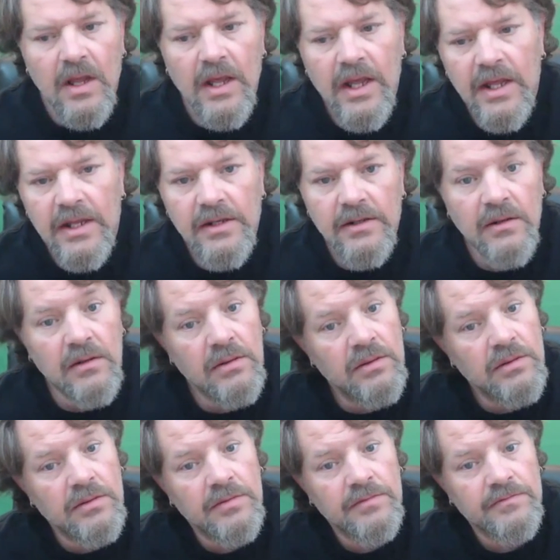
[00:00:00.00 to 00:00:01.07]
and
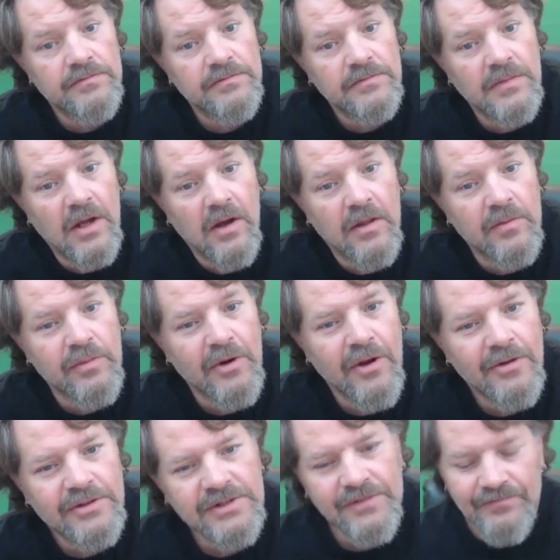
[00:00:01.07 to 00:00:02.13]
all the
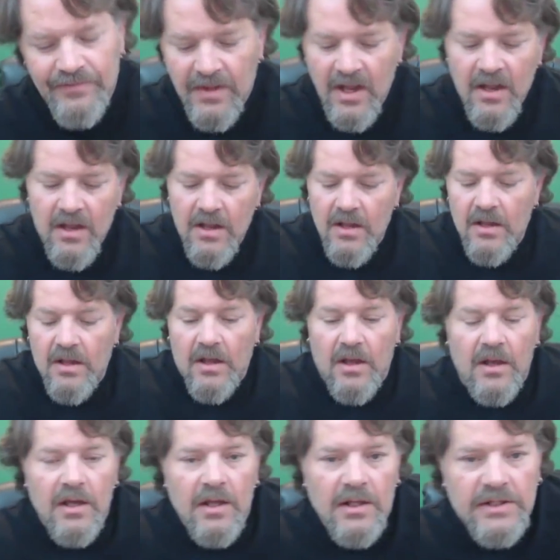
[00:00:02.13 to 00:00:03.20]
pros.
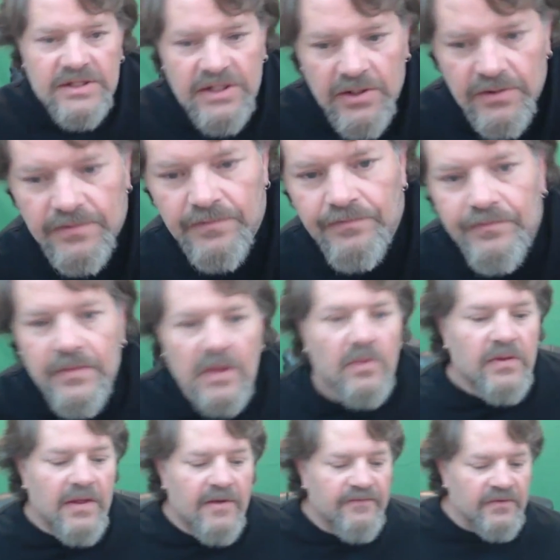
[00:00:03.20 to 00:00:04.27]
So,
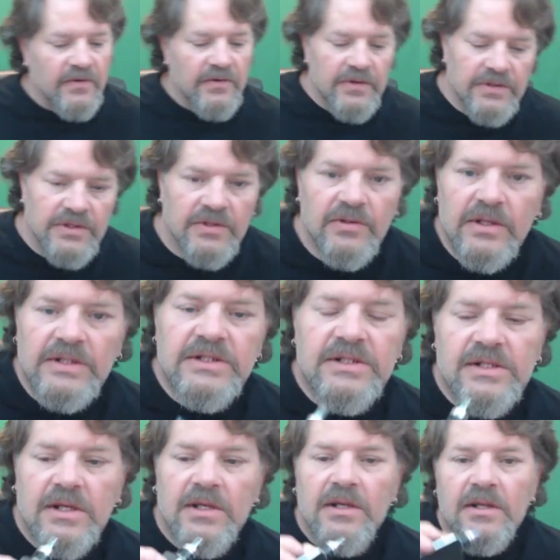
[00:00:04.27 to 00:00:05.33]
without further ado,
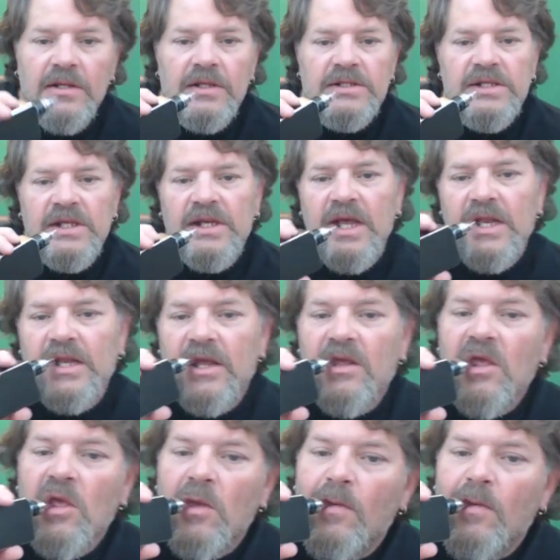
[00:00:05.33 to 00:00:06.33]
let's get at it.